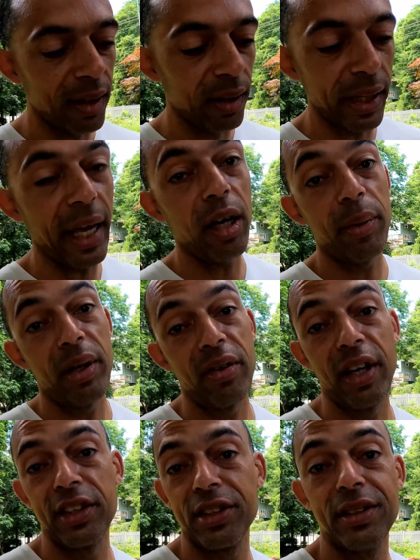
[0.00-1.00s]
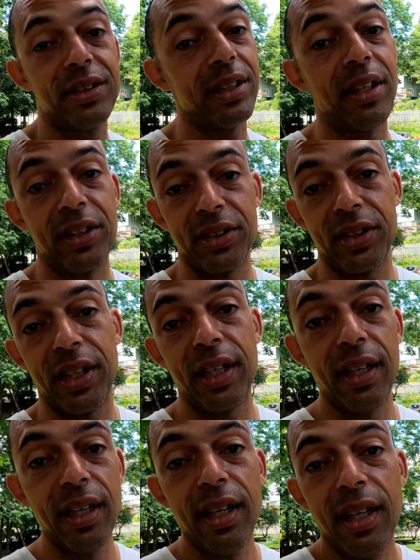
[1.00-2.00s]
Lael Beatrush, seriously,
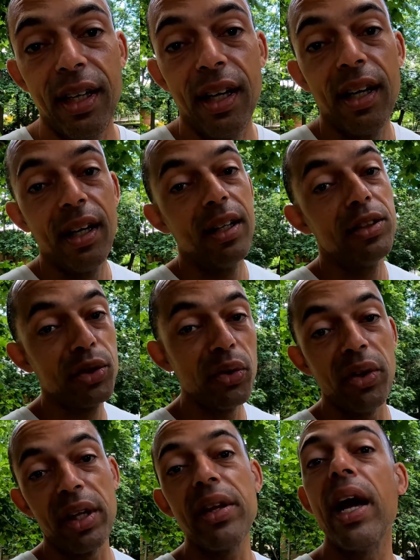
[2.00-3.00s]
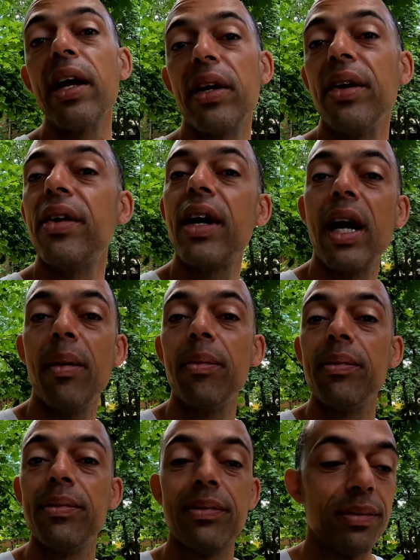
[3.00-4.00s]
truly thank you.
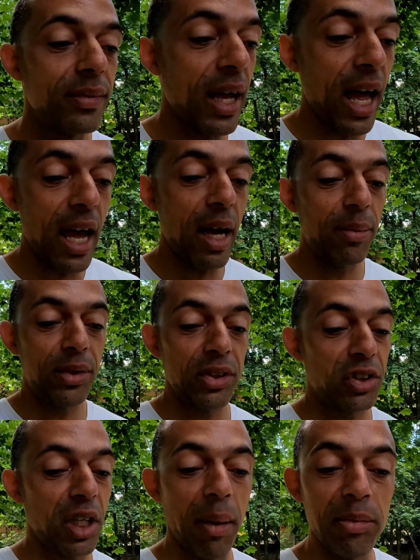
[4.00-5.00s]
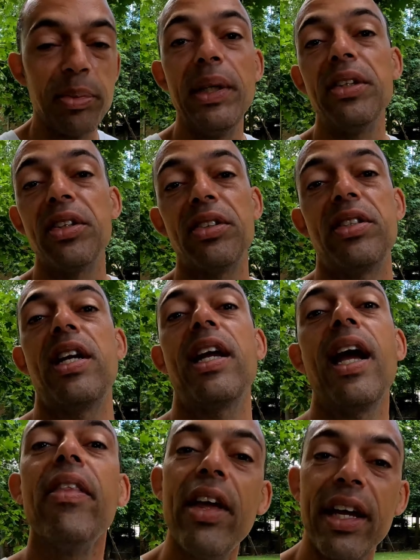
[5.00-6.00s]
I'm speechless, and I
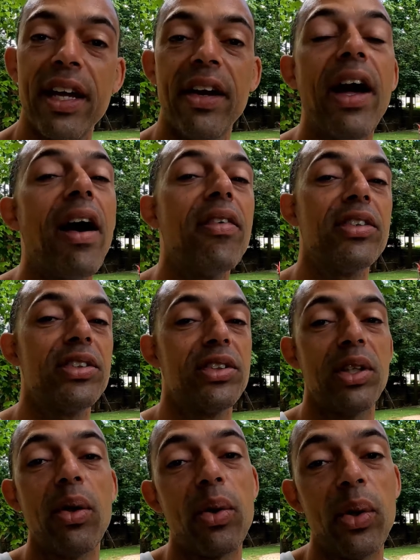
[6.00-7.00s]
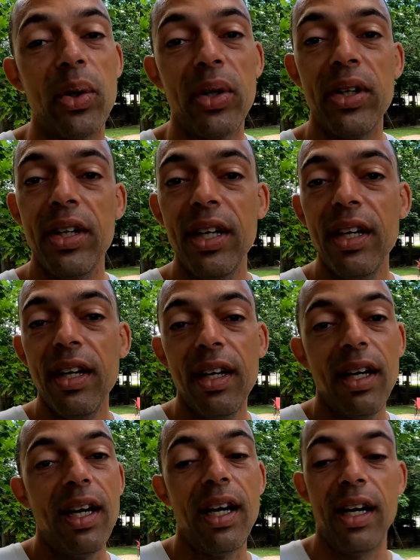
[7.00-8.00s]
can't thank you enough. This is so cool.
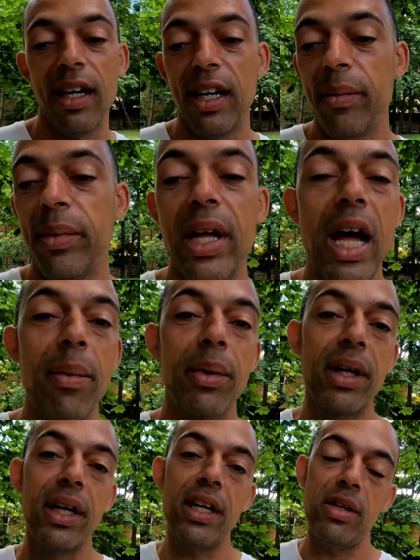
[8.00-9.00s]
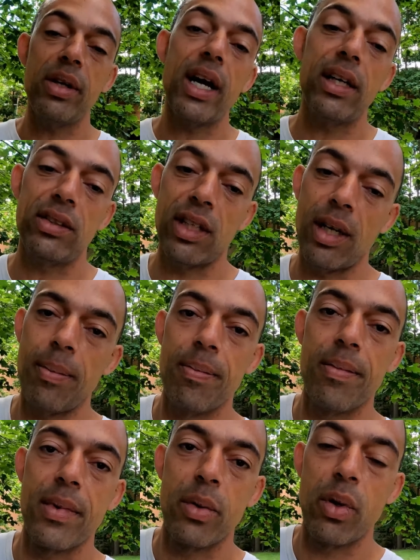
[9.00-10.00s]
I'm gonna hit you guys up
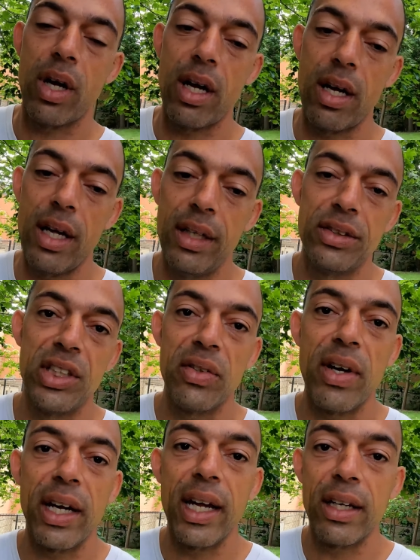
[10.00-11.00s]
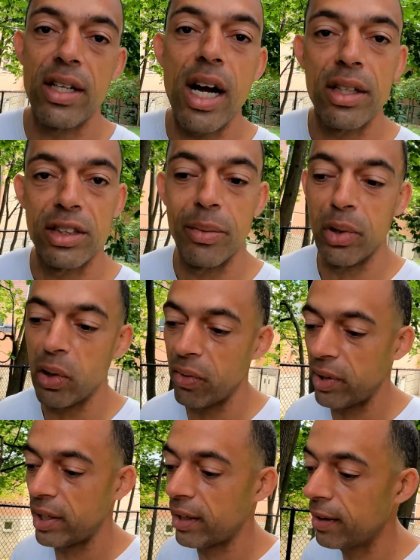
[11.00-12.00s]
and see if I can't talk to someone
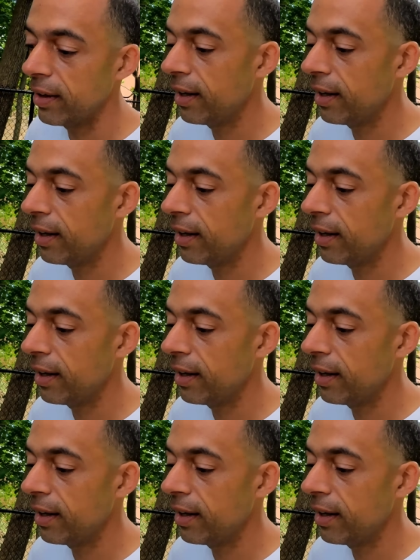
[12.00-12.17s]
over there